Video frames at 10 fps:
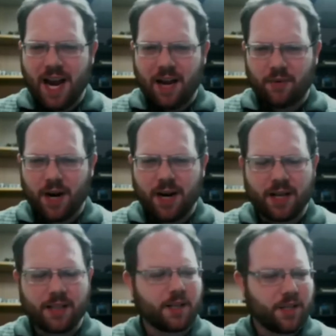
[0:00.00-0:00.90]
gain, right?
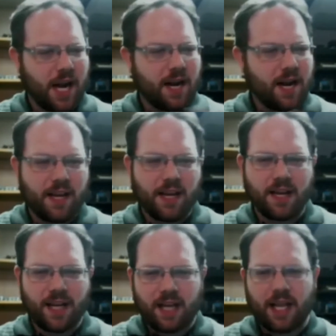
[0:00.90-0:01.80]
Isn't it chain gain that
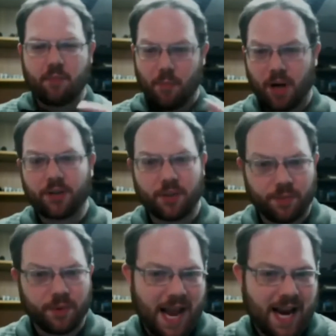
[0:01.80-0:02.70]
can take, like,
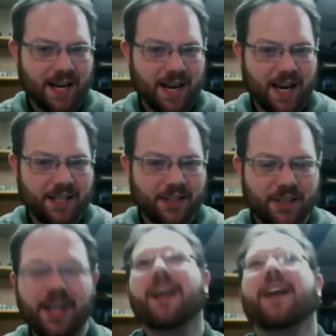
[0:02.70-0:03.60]
multiple
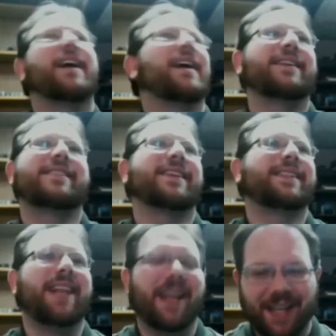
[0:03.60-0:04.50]
agonizers? It's just,